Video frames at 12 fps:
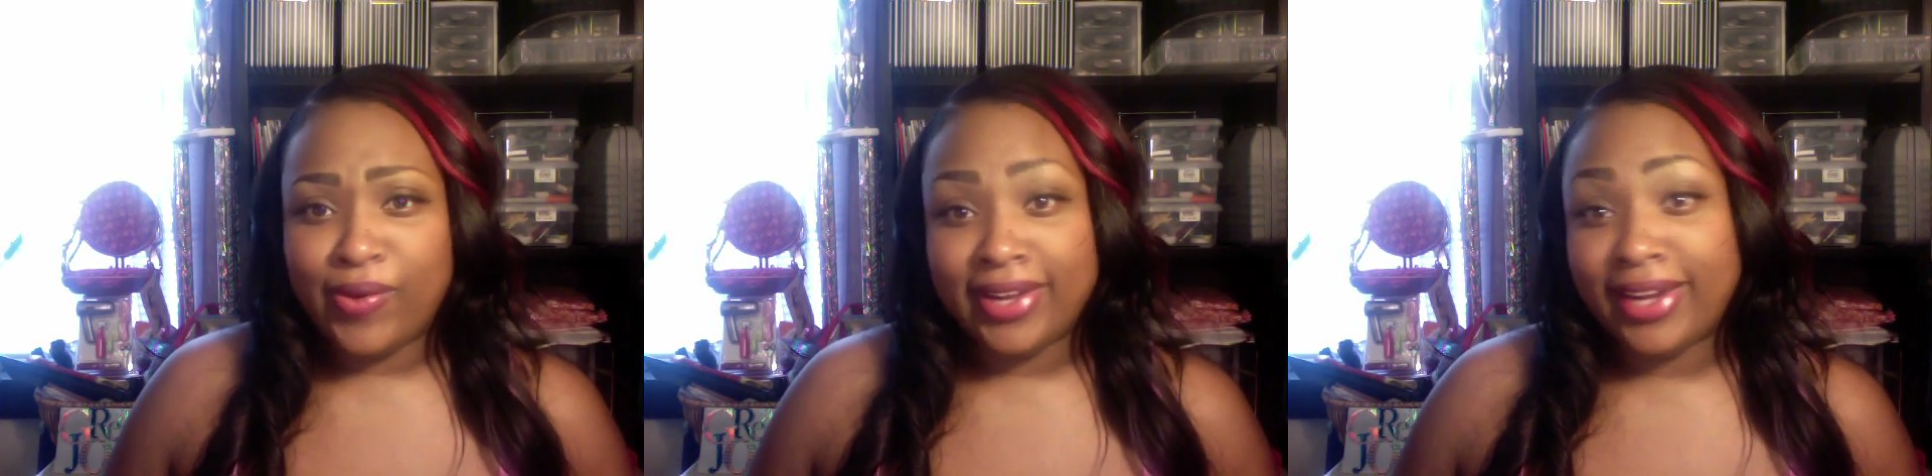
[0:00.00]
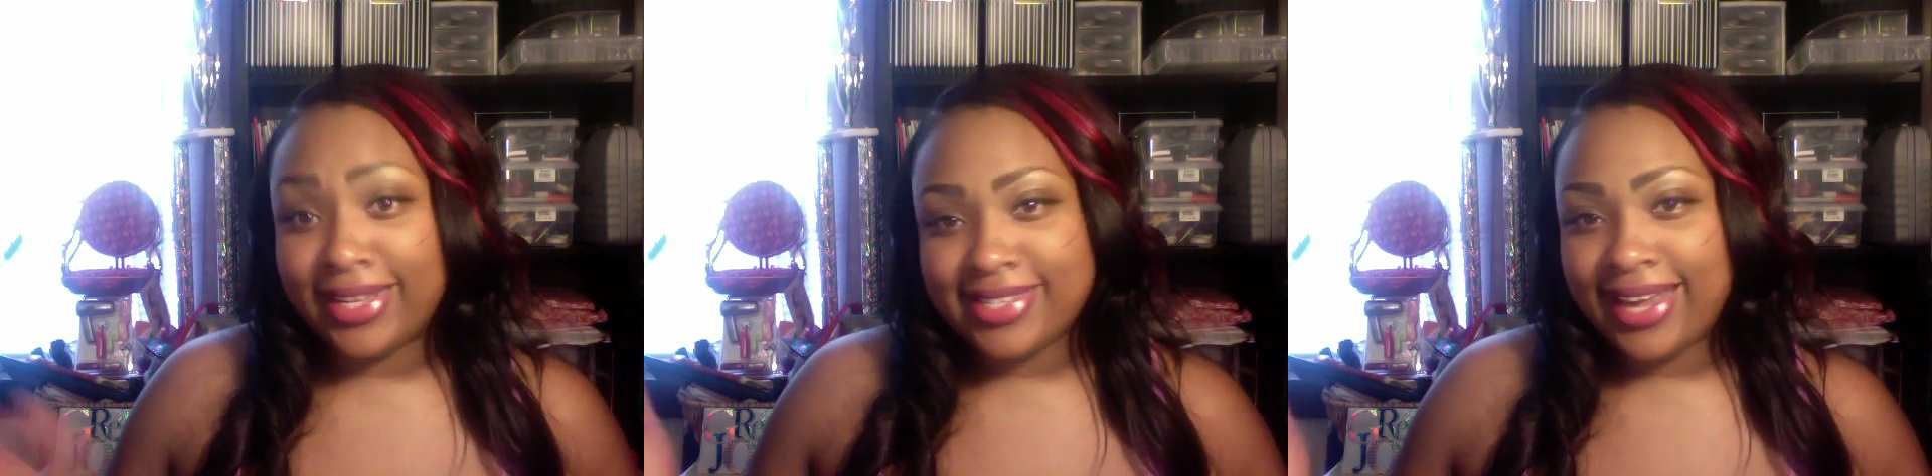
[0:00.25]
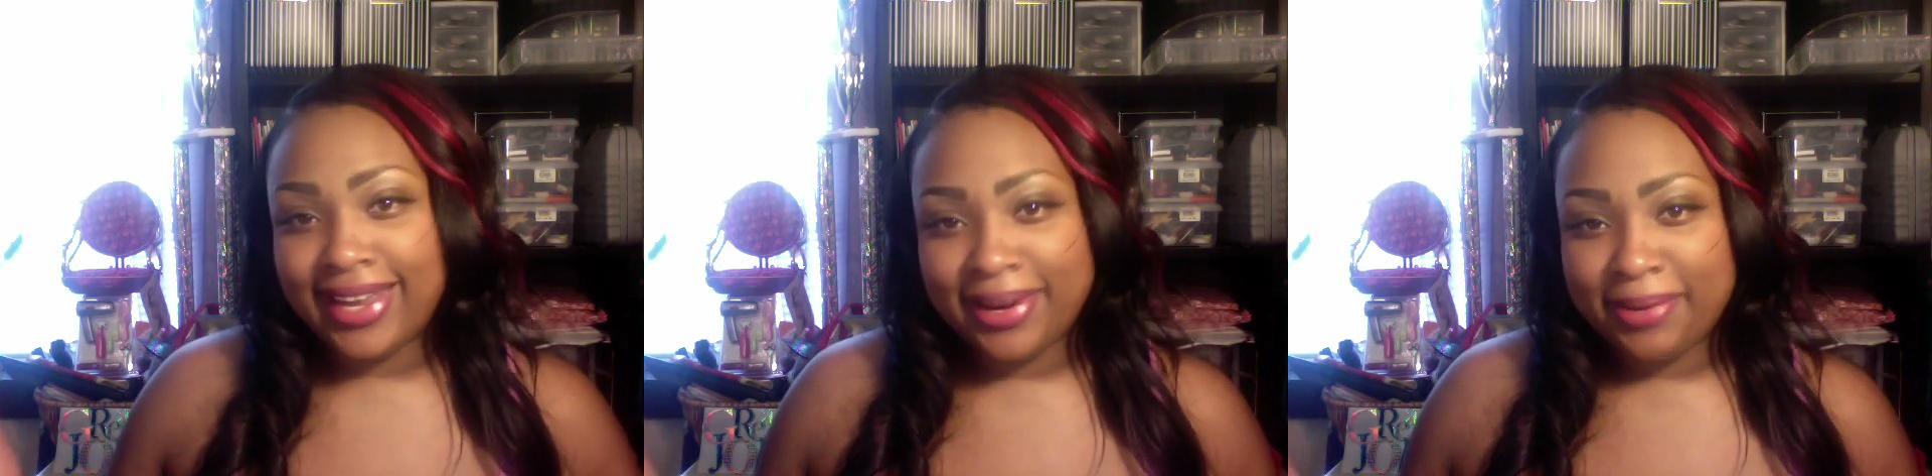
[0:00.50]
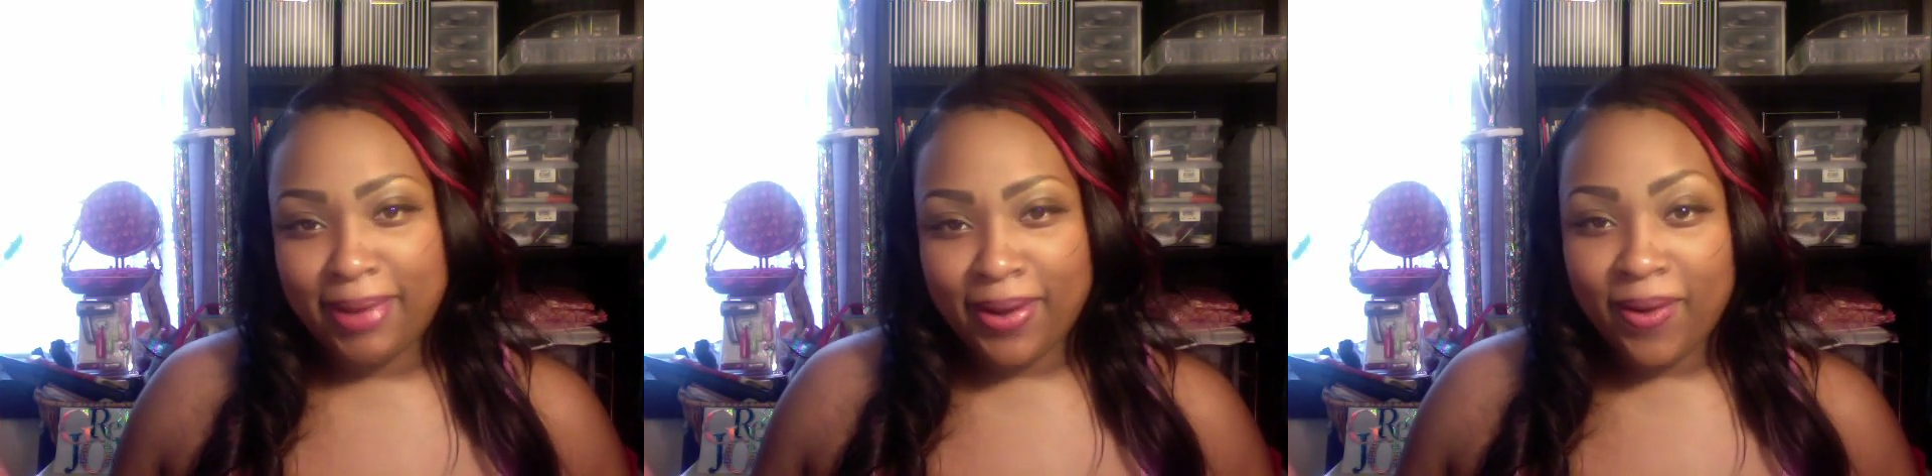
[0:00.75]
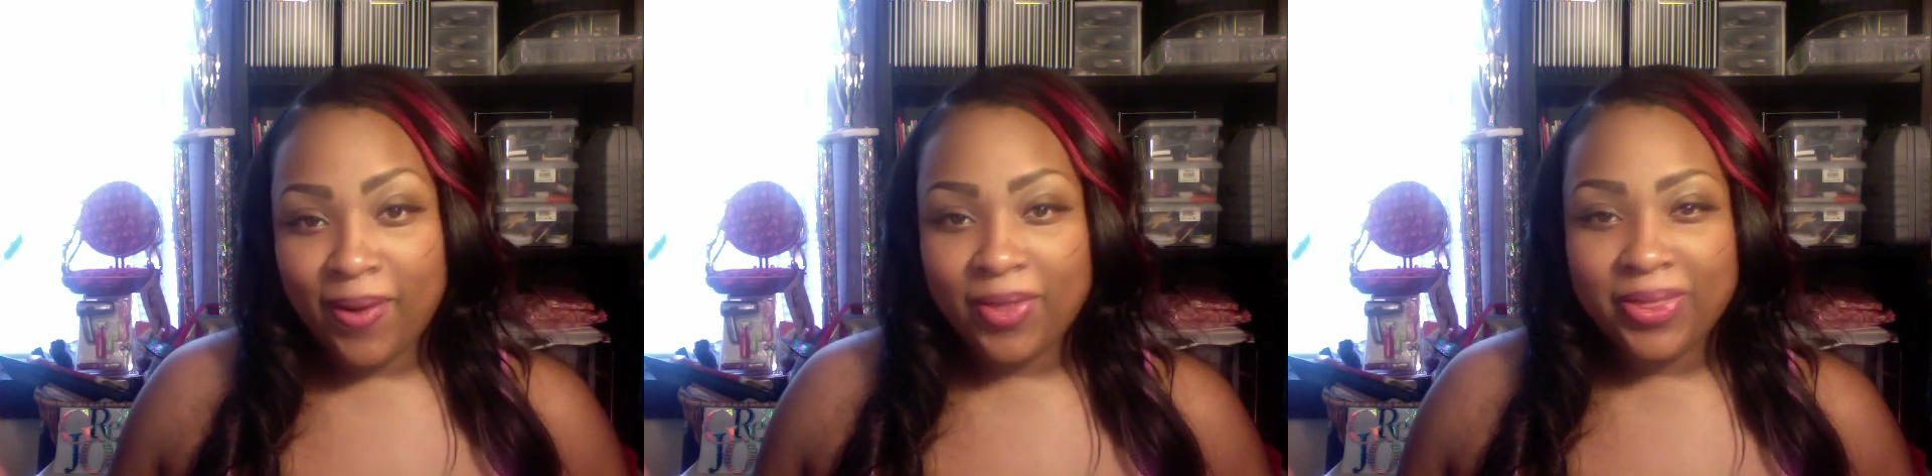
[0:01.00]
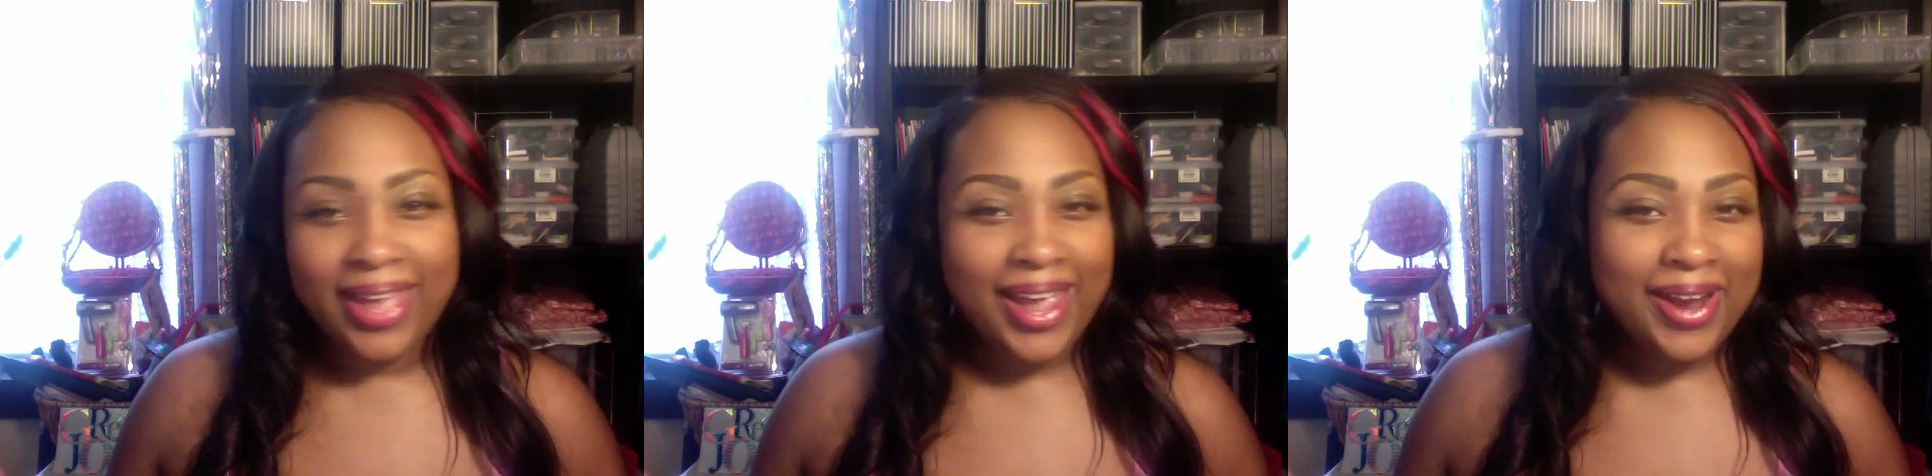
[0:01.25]
And I say that about all
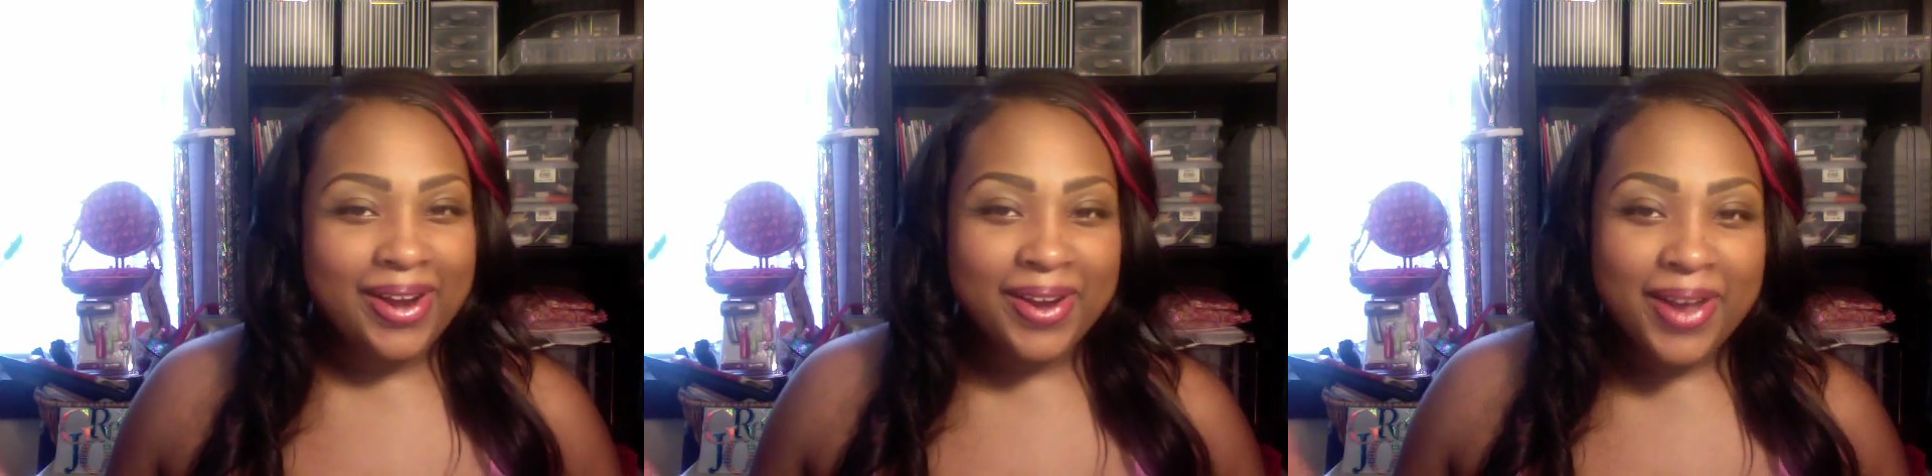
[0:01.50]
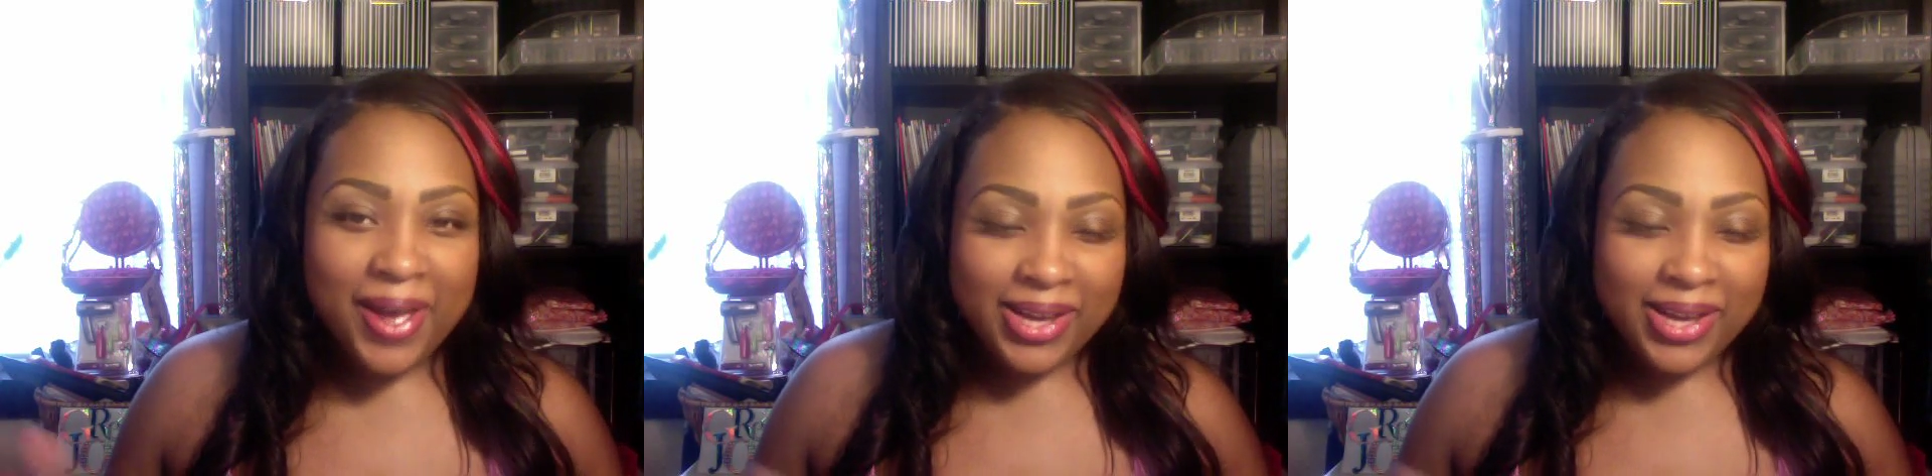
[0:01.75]
the hair.